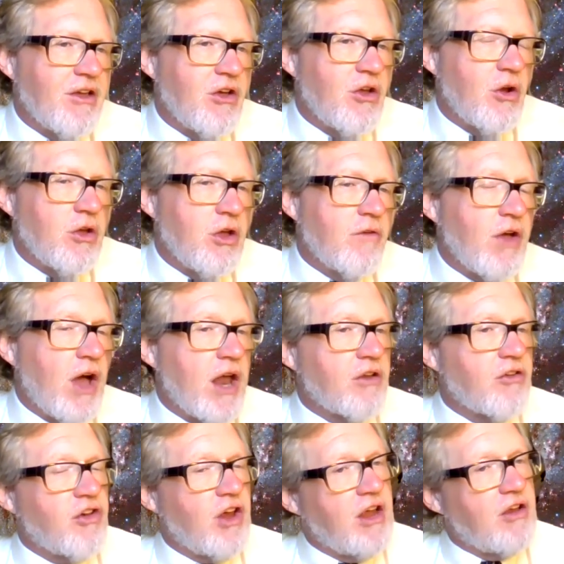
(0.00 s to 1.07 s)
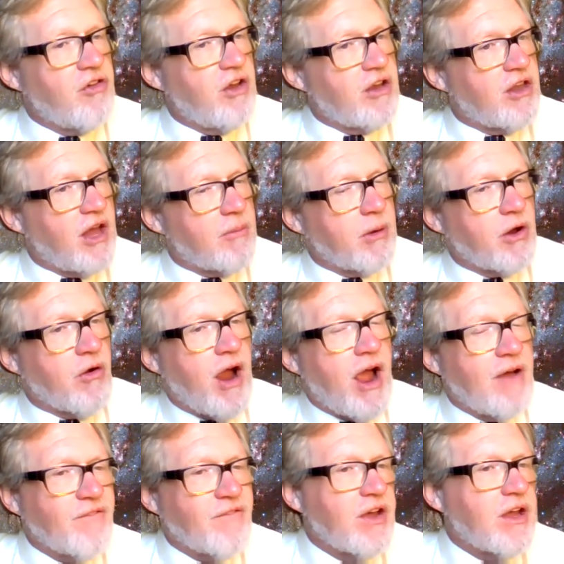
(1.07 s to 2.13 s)
you know you've got a changing
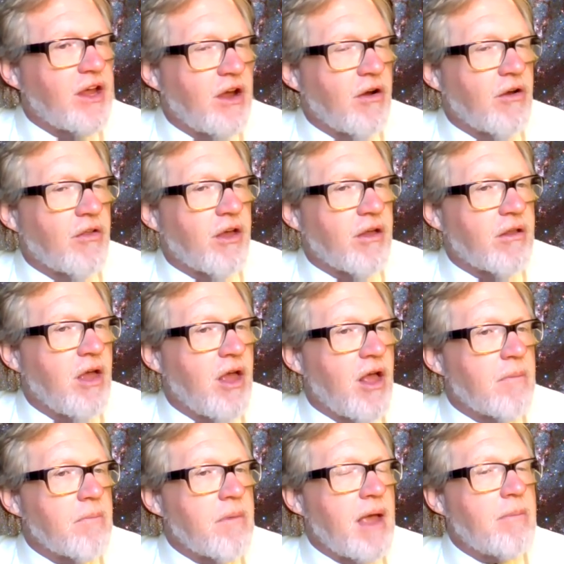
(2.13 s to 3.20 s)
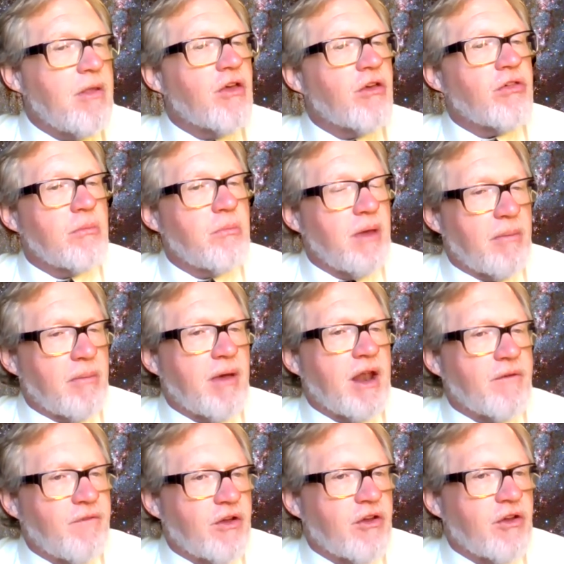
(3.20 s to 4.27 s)
demographic here that maybe this would be a
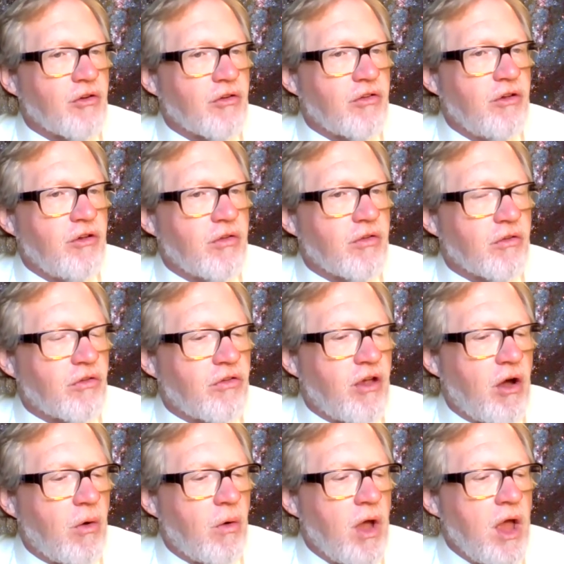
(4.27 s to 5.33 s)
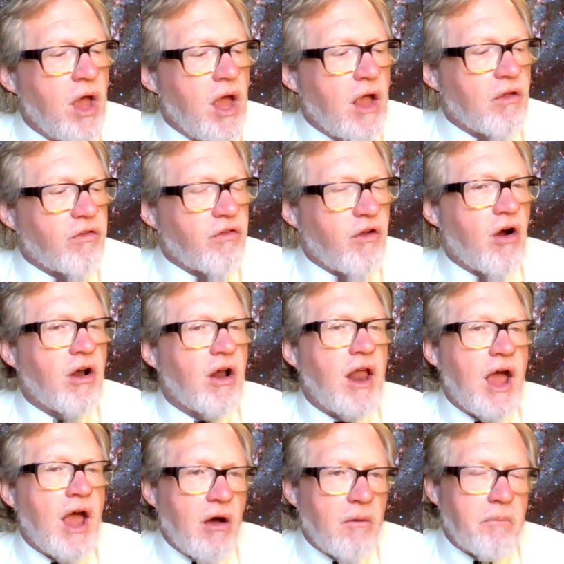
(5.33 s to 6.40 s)
benefit to your students so it
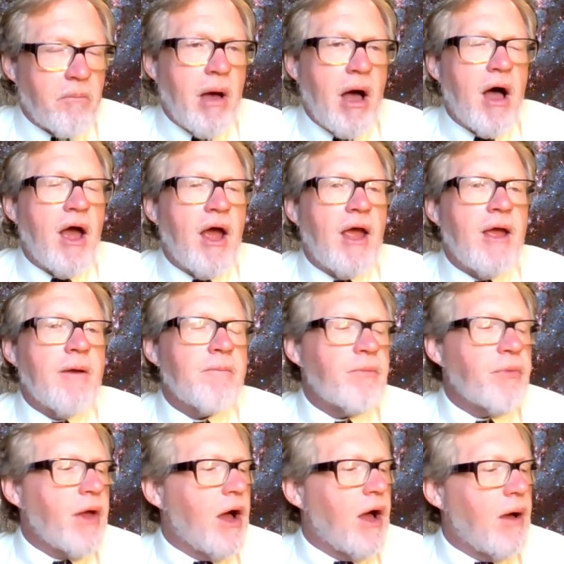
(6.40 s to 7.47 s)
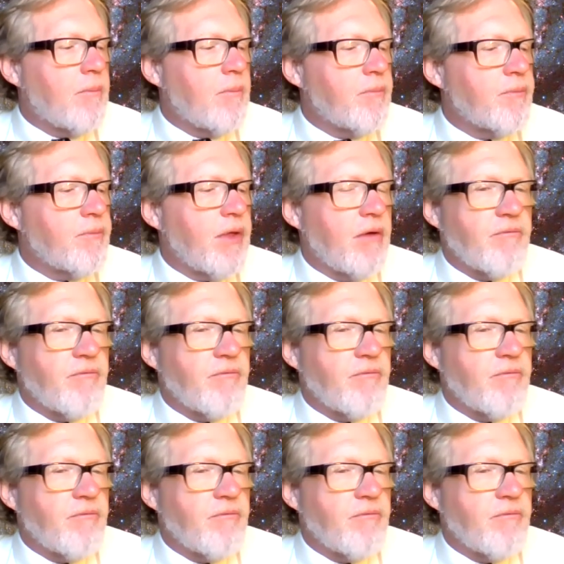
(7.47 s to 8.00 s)
started out by um,